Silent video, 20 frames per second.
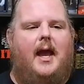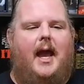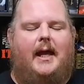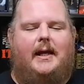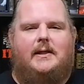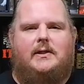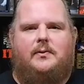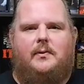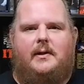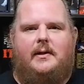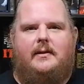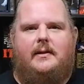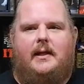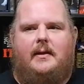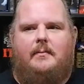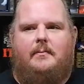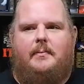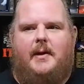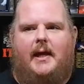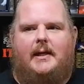And it's one of
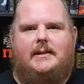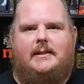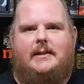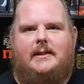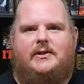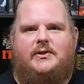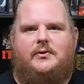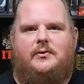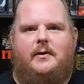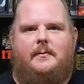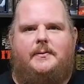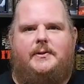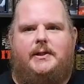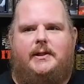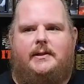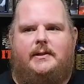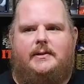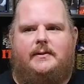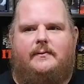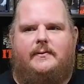the best
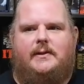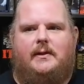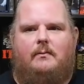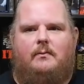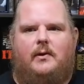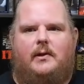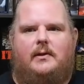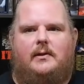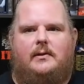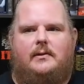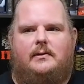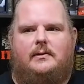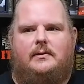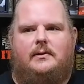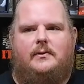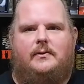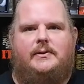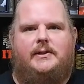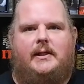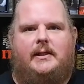descriptions of someone
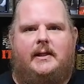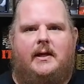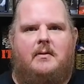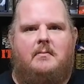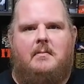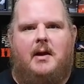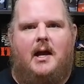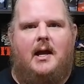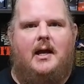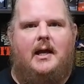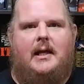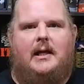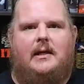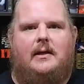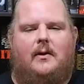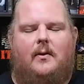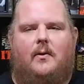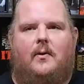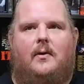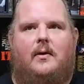losing their
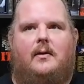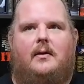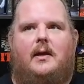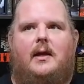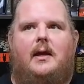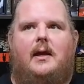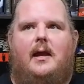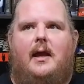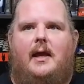mind, or